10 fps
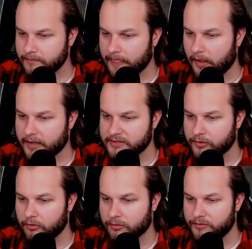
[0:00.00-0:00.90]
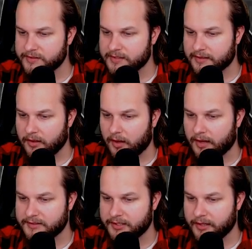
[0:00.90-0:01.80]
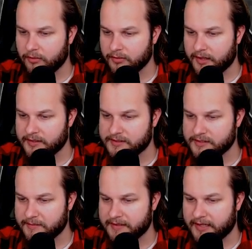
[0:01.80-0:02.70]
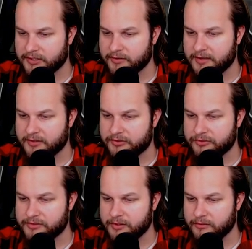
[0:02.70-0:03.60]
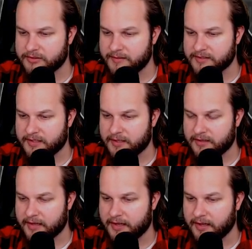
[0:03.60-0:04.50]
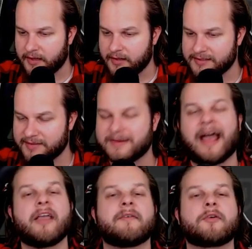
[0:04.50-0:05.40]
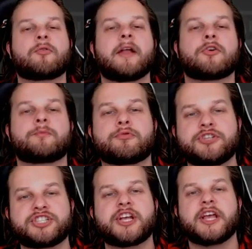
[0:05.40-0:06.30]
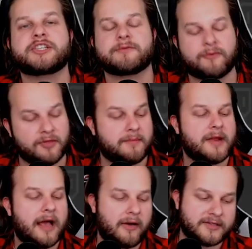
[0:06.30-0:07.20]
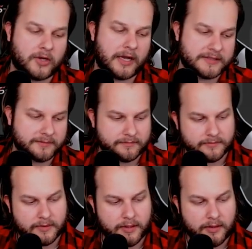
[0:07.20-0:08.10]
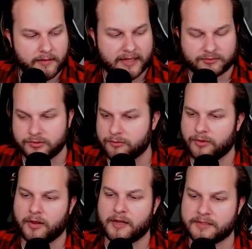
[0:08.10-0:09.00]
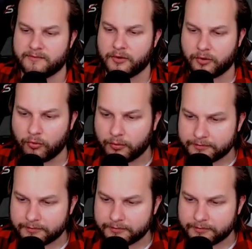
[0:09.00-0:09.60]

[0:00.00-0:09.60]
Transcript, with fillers: I guess the old horror movies like The Haunting or The Innocents. My dad tried to introduce those to me as a kid, and I think now I have a greater appreciation for them now. That's awesome. That's really really awesome. Very cool.